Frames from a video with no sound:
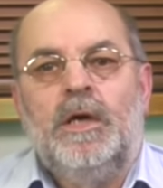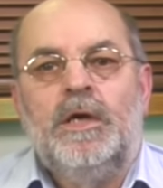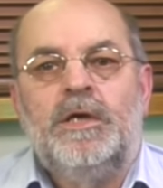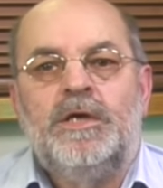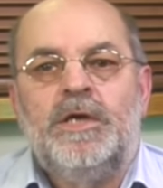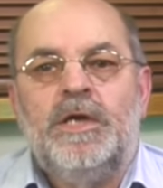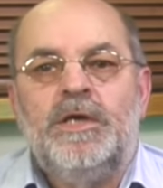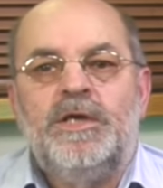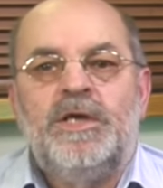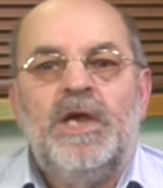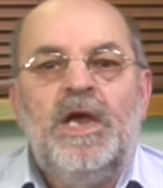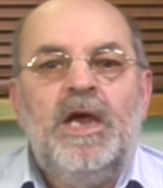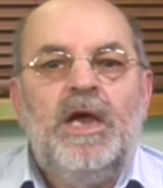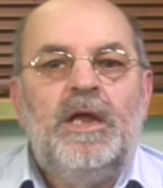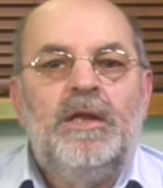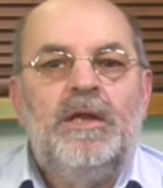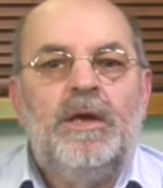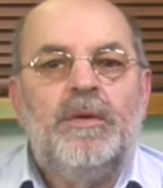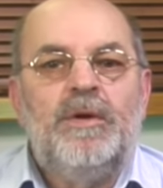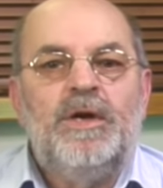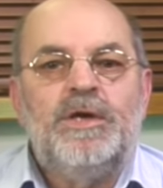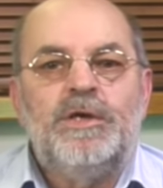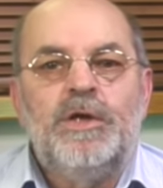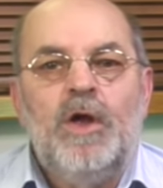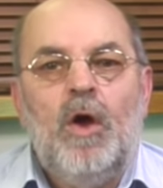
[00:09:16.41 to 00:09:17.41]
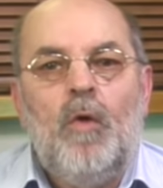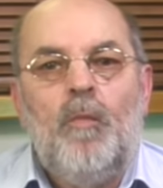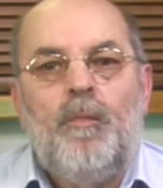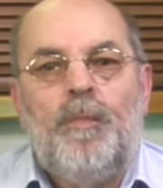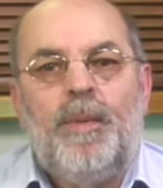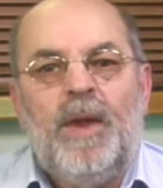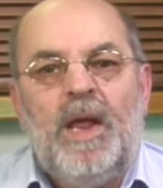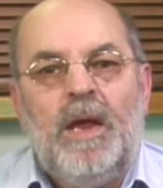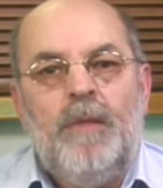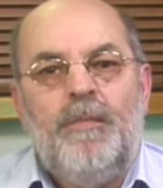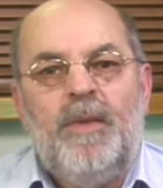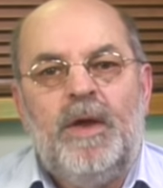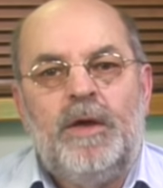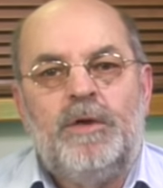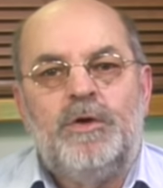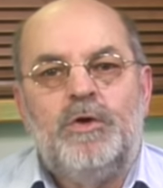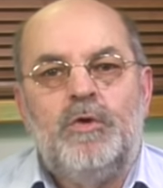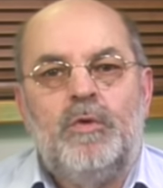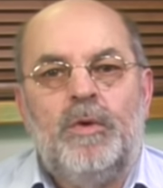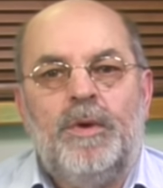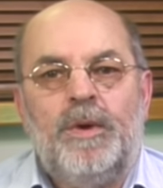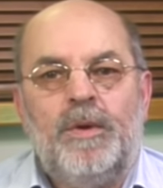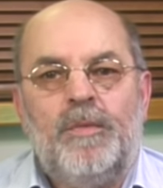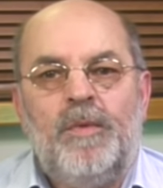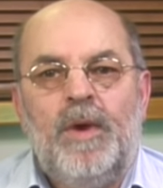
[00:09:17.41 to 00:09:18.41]
Since there is no playback
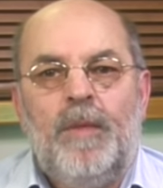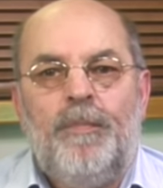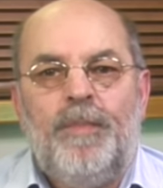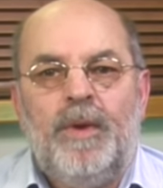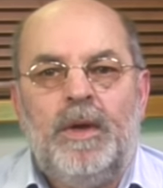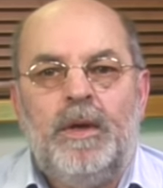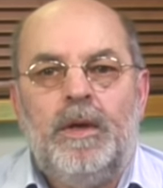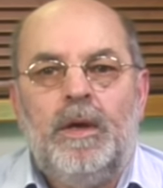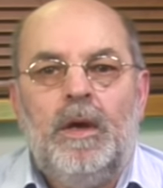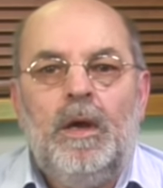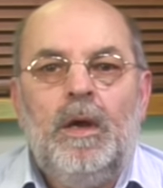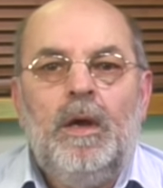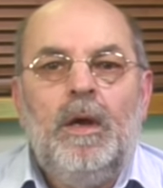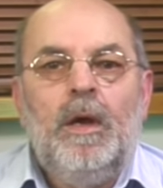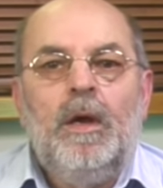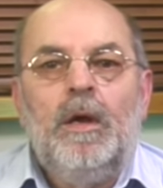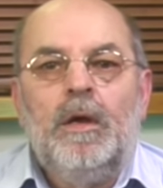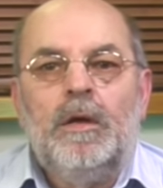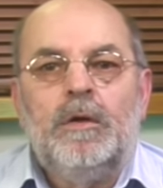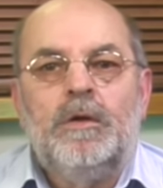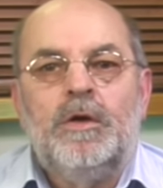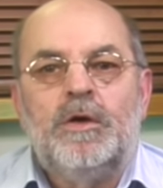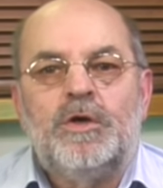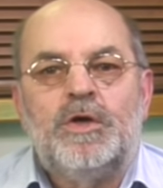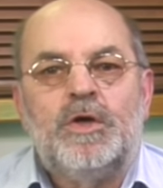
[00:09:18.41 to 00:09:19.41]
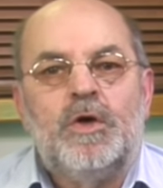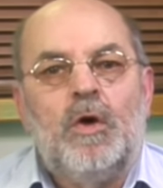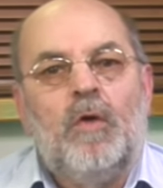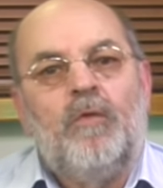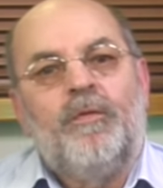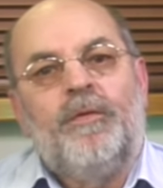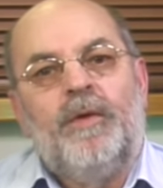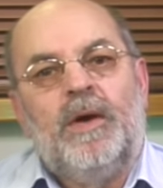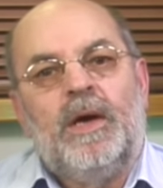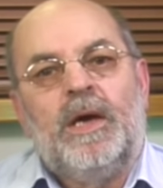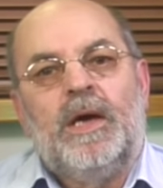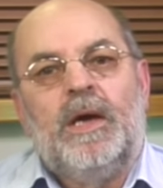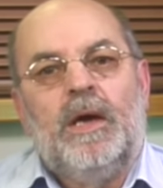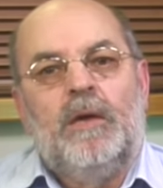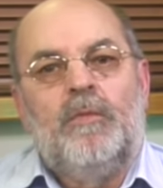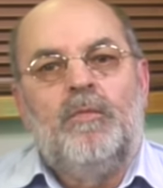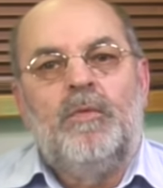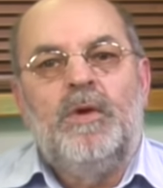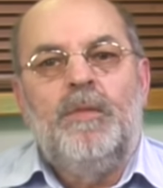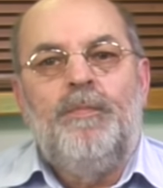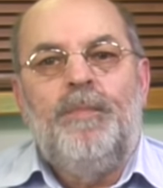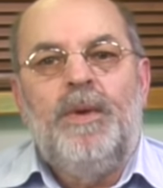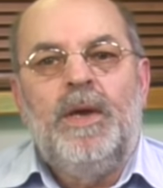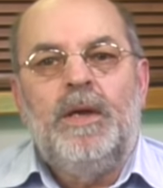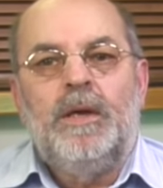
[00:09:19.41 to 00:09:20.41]
during ripping, the software can
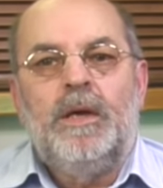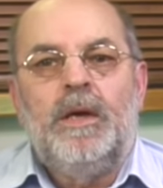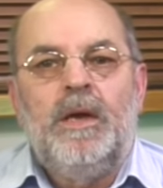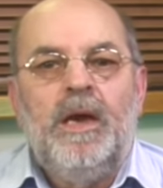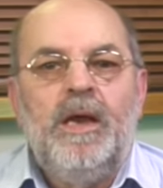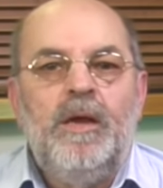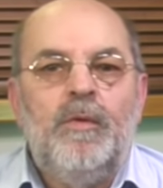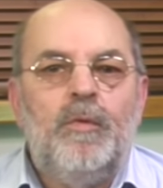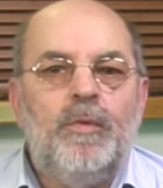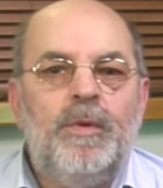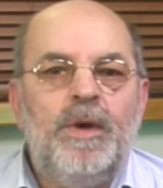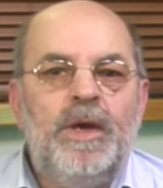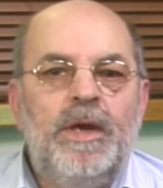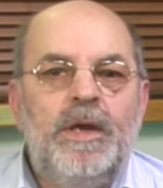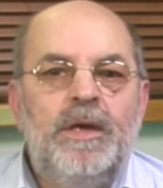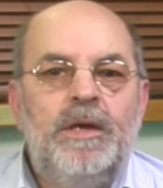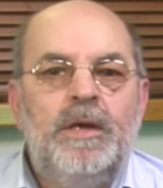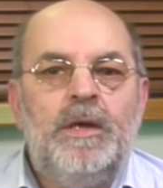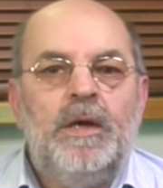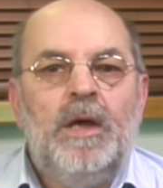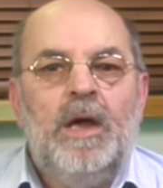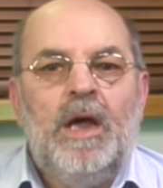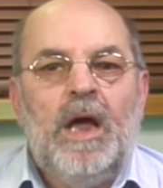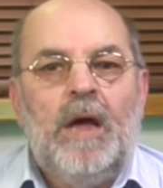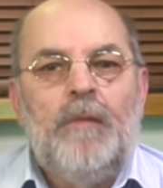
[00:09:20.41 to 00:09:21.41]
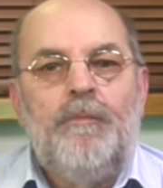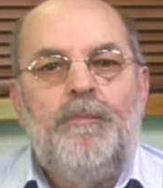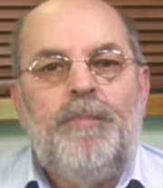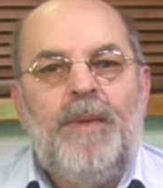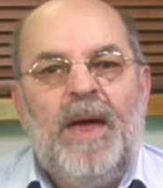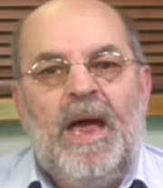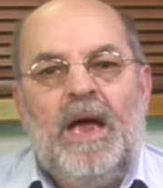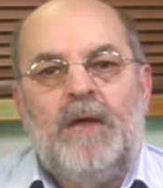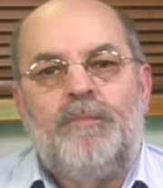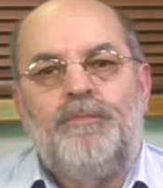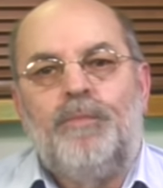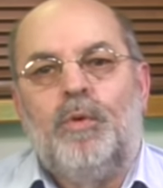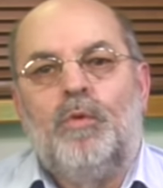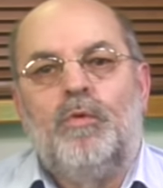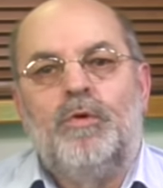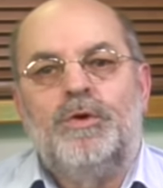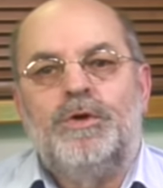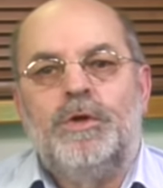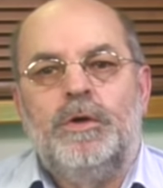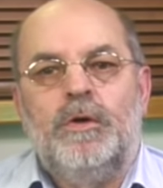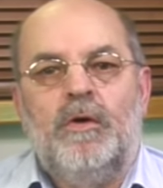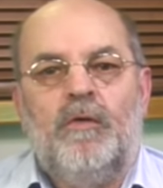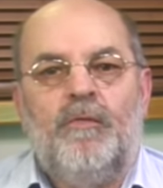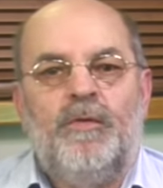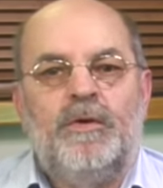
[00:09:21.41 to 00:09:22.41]
repeatedly read a bad
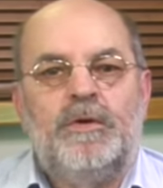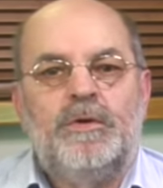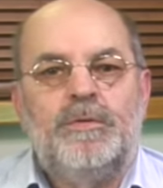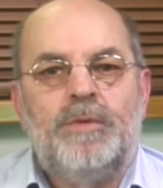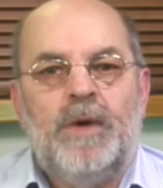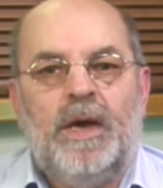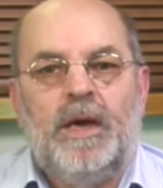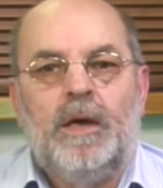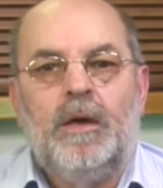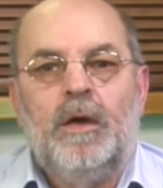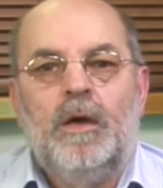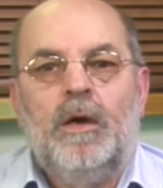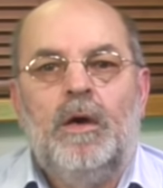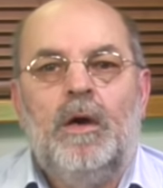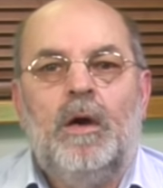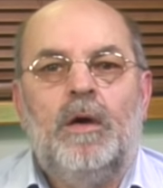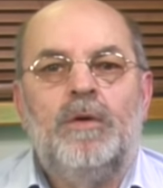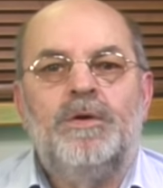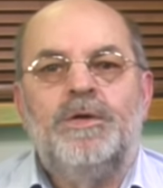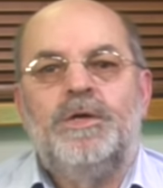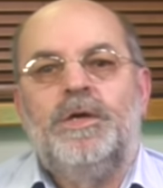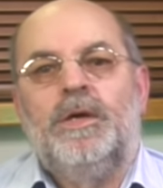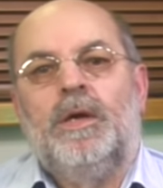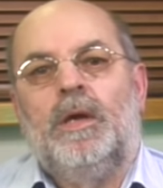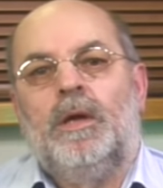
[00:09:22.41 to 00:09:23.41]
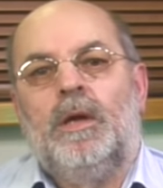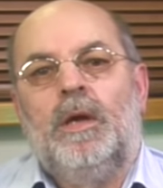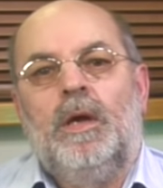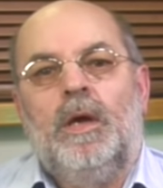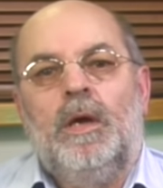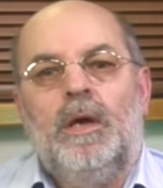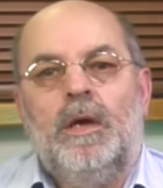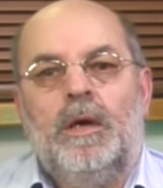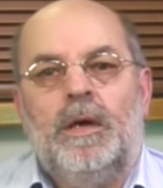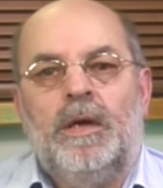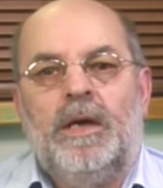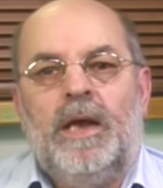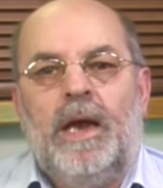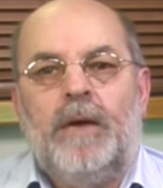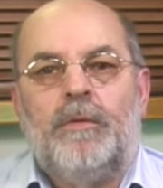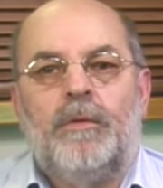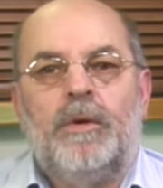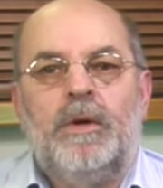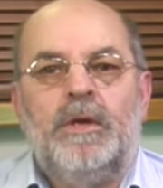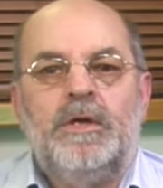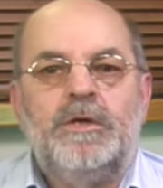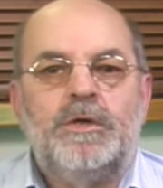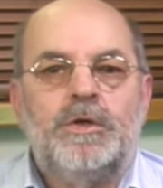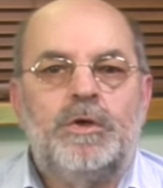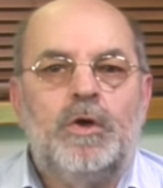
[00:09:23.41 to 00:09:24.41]
portion of a track until an
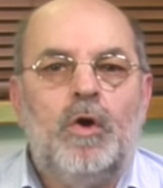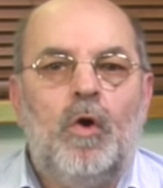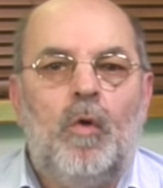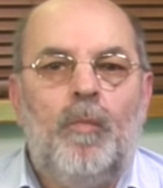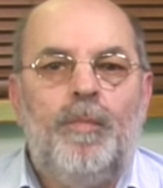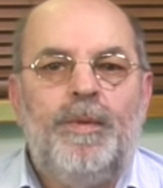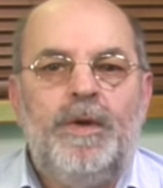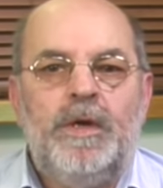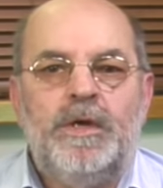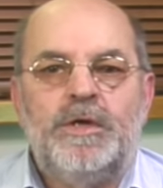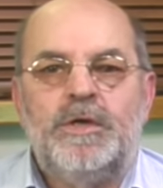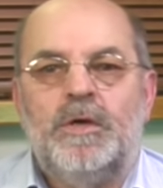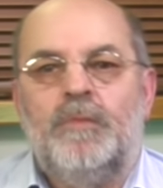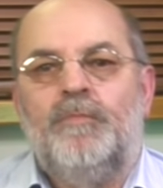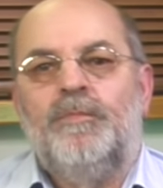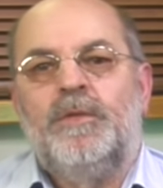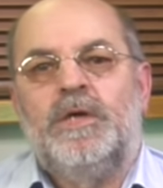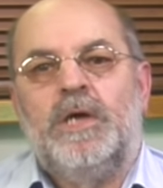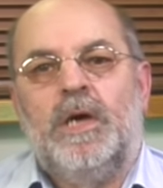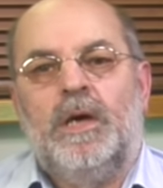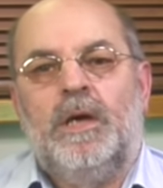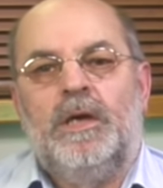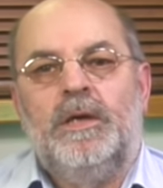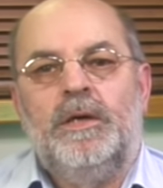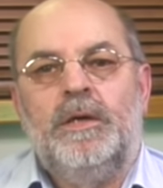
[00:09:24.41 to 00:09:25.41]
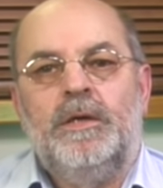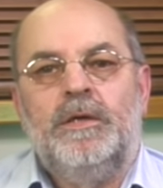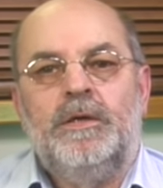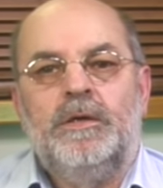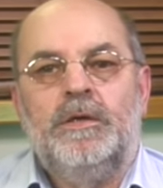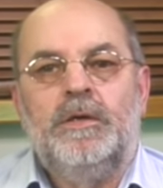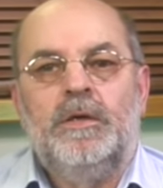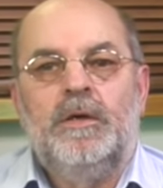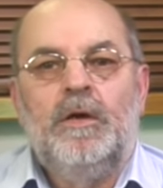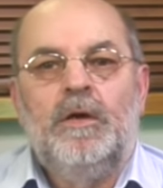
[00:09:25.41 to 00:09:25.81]
errorless copy is obtained.